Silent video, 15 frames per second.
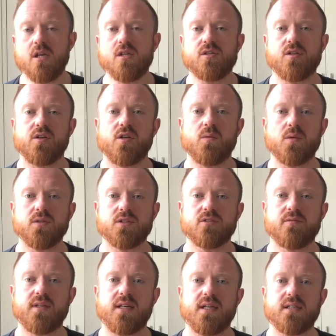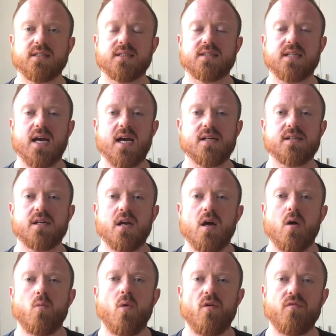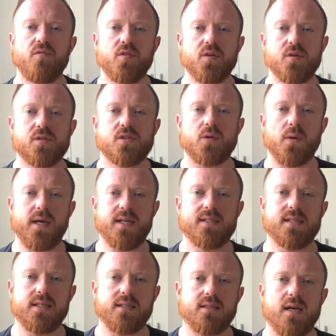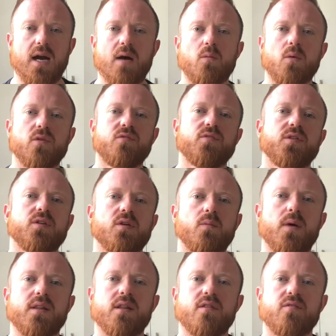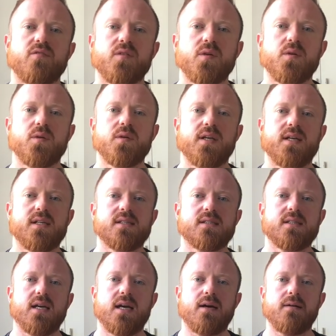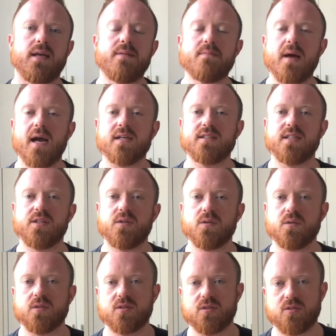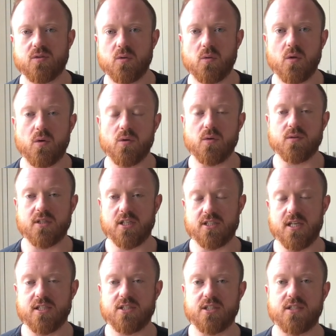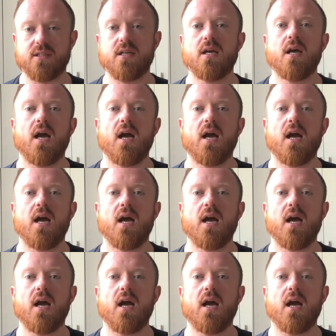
So you want to really understand what foods you're eating and whether the food is impacting your stool or your digestion.